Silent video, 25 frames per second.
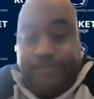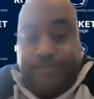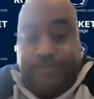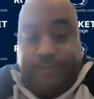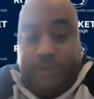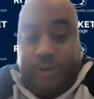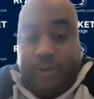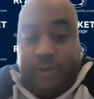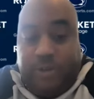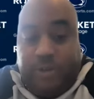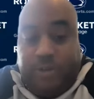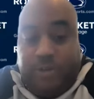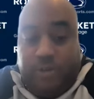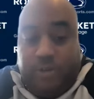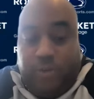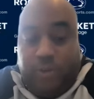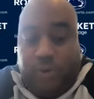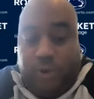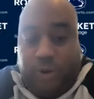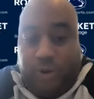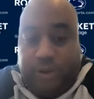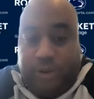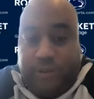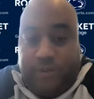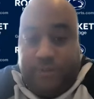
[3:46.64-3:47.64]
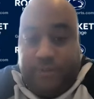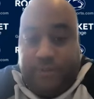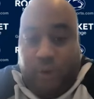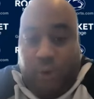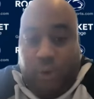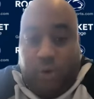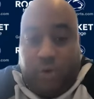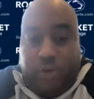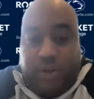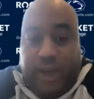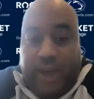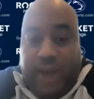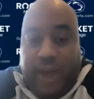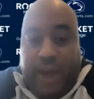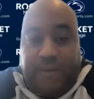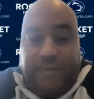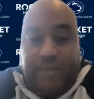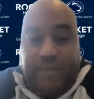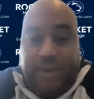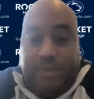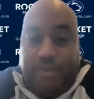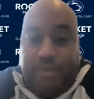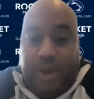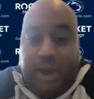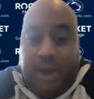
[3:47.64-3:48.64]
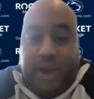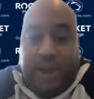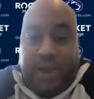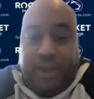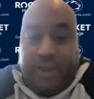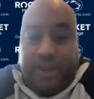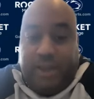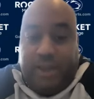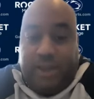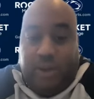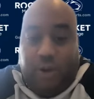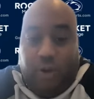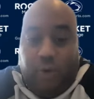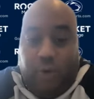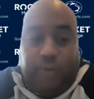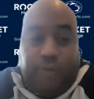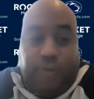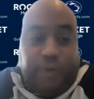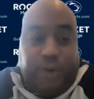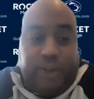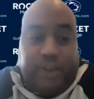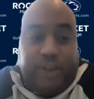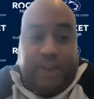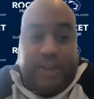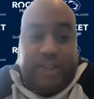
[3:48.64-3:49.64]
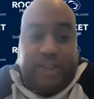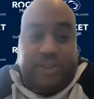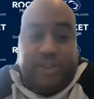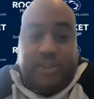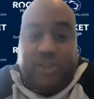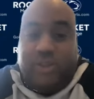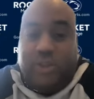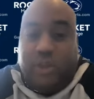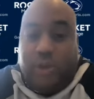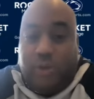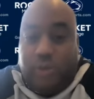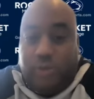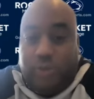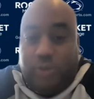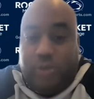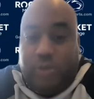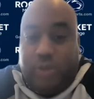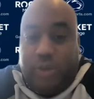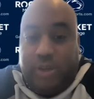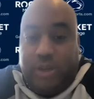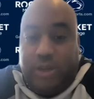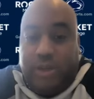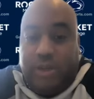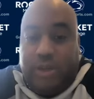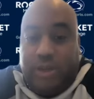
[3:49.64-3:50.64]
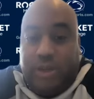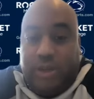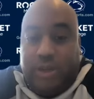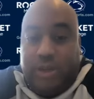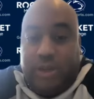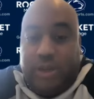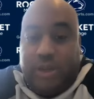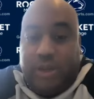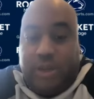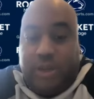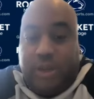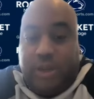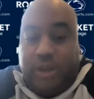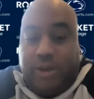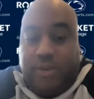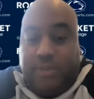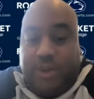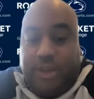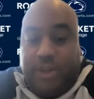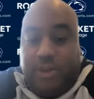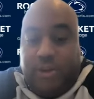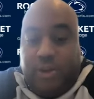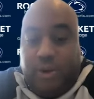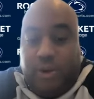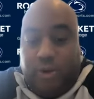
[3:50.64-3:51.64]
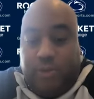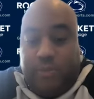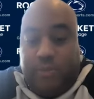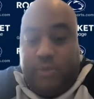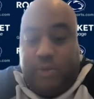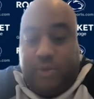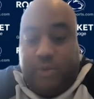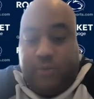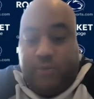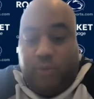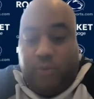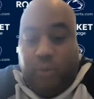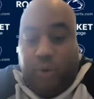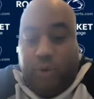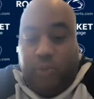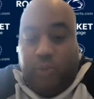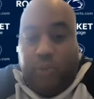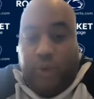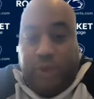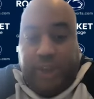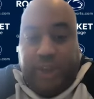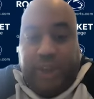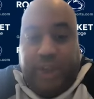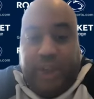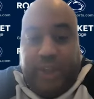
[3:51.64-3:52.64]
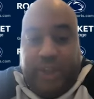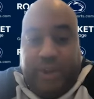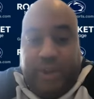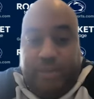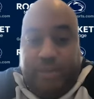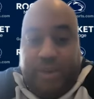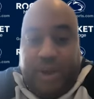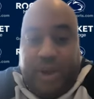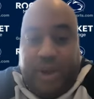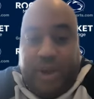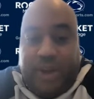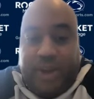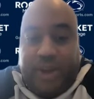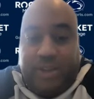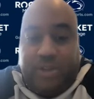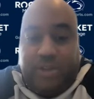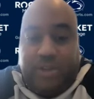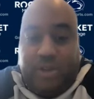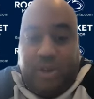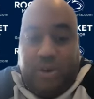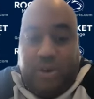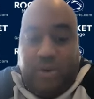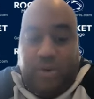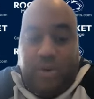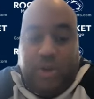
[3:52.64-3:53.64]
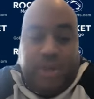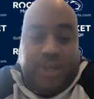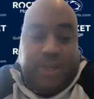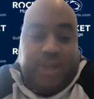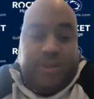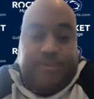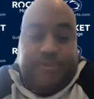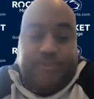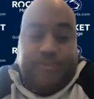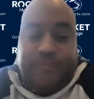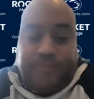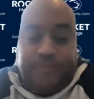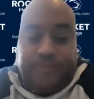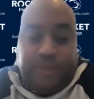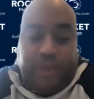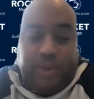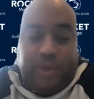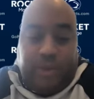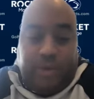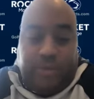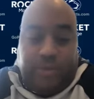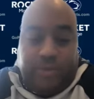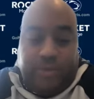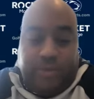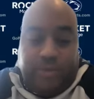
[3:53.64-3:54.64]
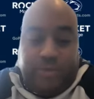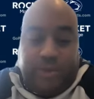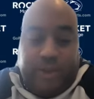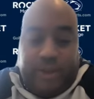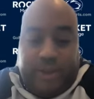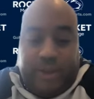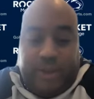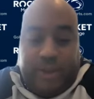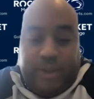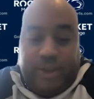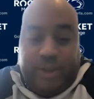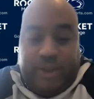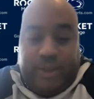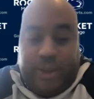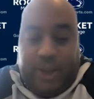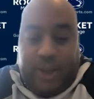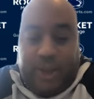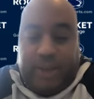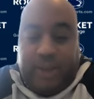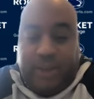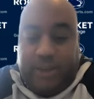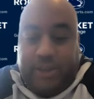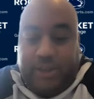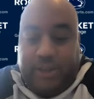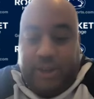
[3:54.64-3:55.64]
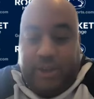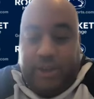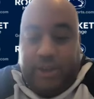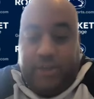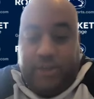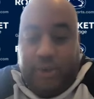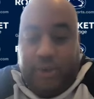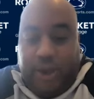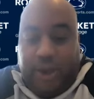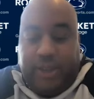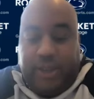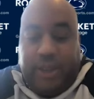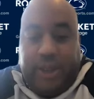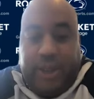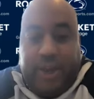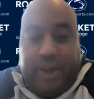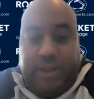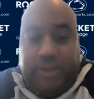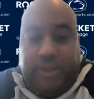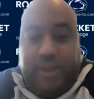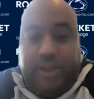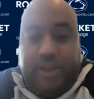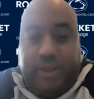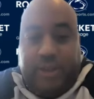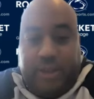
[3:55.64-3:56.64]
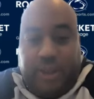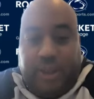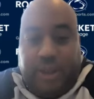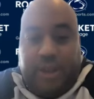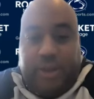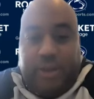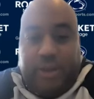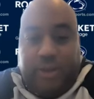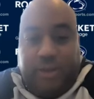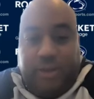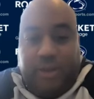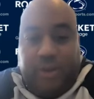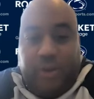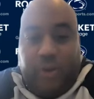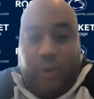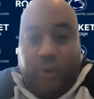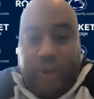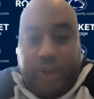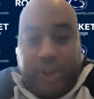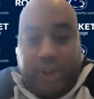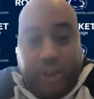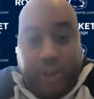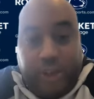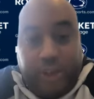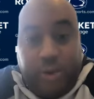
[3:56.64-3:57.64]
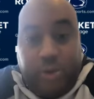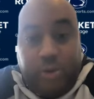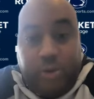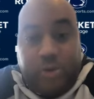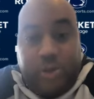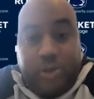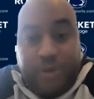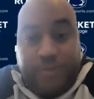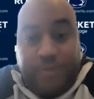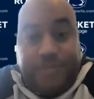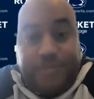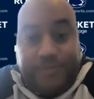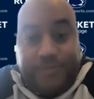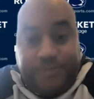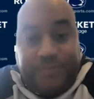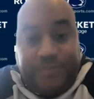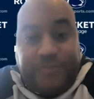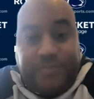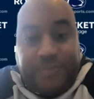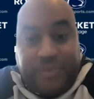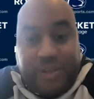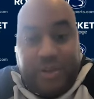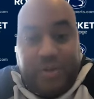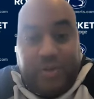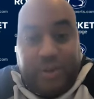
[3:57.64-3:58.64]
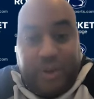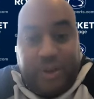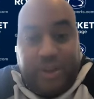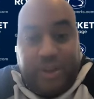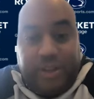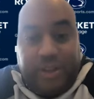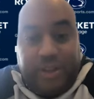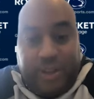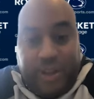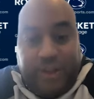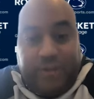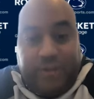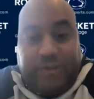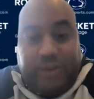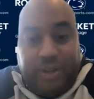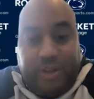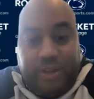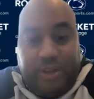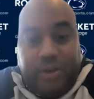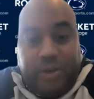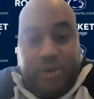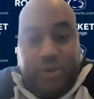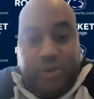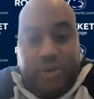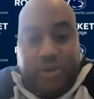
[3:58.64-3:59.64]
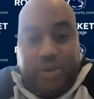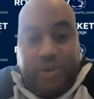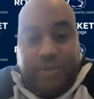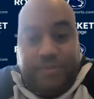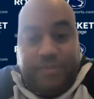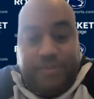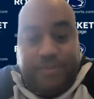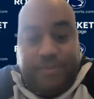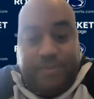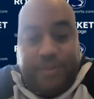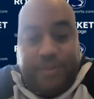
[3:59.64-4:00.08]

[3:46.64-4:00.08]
You know, we're looking forward to having him back, and hopefully it's soon in terms of when we get him back. So, you know, I can tell you right now that, like, we could have used him. We could have definitely used him.